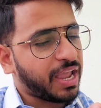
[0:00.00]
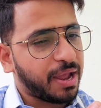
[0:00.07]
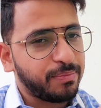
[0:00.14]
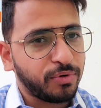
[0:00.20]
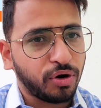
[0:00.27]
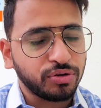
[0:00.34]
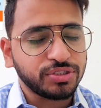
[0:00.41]

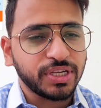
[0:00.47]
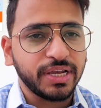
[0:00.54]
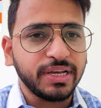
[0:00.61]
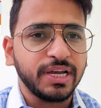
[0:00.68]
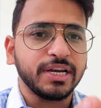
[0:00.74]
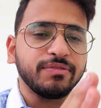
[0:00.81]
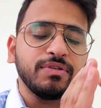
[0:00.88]
i'm not
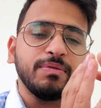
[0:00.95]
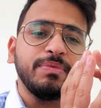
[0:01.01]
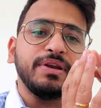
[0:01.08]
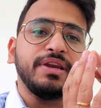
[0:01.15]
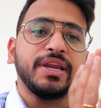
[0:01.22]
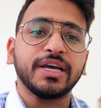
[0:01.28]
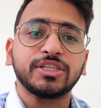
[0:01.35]
saying it will
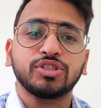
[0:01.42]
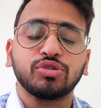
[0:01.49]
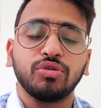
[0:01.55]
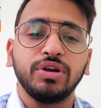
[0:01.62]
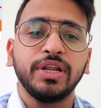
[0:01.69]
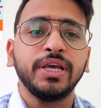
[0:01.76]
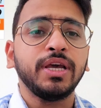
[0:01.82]
be next
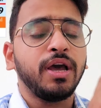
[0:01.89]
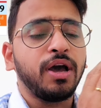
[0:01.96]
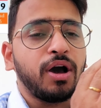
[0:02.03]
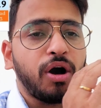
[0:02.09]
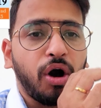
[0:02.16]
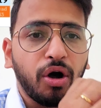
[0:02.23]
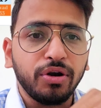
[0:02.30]
only
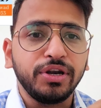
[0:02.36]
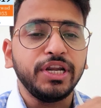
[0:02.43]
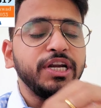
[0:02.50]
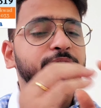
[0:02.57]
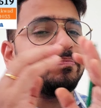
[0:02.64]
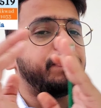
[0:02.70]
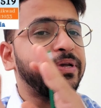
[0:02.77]
or
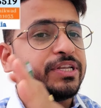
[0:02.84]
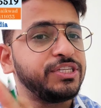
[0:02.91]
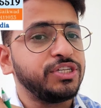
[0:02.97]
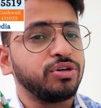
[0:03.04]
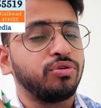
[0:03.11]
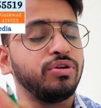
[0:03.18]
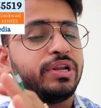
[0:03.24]
NEET
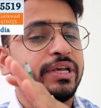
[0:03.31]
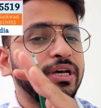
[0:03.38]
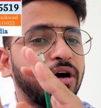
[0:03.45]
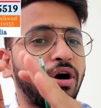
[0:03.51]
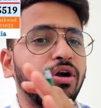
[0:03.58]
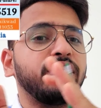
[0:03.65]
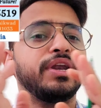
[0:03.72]
pg
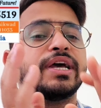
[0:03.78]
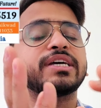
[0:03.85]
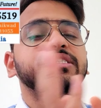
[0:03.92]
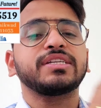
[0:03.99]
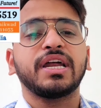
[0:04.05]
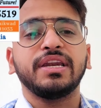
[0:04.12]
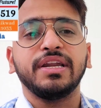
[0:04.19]
only or
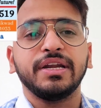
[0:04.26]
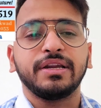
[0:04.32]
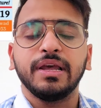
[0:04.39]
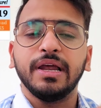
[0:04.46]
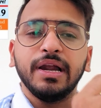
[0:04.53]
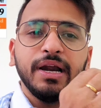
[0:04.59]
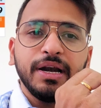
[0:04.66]
next and NEET